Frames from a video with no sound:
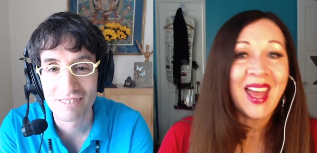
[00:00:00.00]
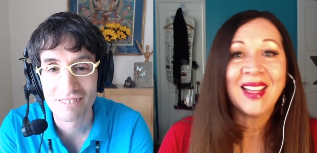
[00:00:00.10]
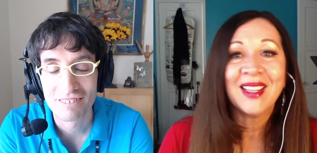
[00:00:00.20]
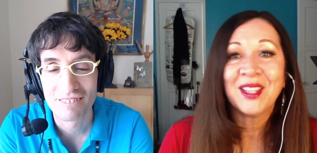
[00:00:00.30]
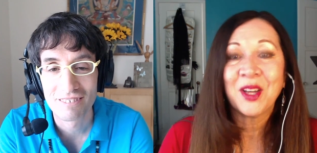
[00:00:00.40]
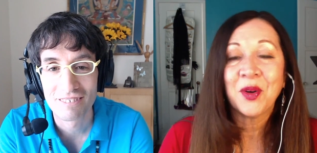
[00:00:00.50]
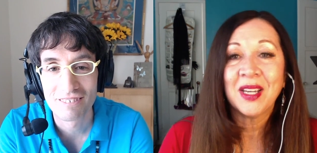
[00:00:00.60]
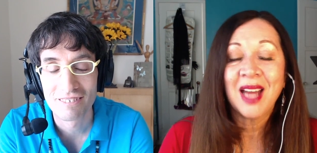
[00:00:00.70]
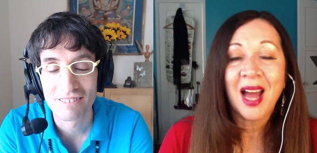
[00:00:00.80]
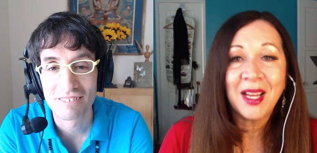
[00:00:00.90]
Speaker 1: And so
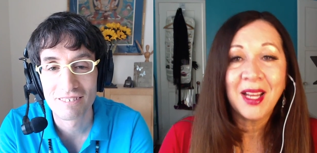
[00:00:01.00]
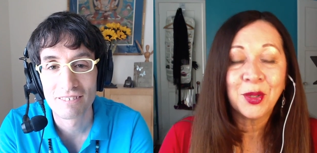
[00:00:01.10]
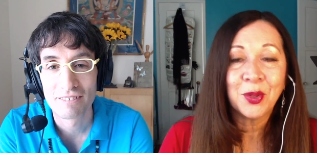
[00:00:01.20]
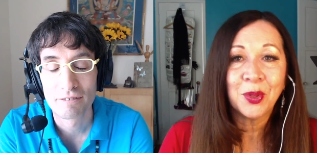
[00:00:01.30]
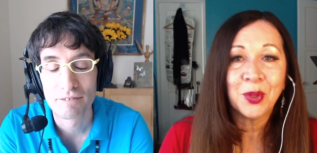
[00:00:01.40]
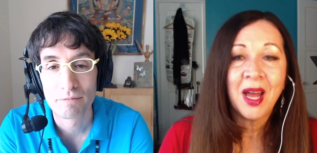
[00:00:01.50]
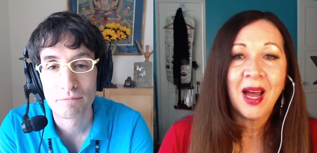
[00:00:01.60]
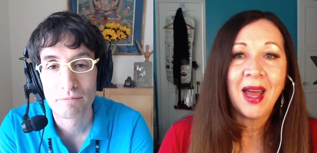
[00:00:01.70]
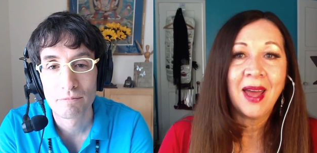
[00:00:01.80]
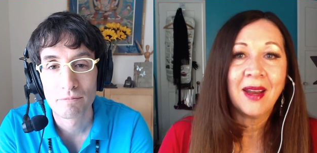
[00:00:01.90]
in high school,
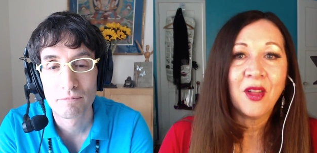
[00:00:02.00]
I had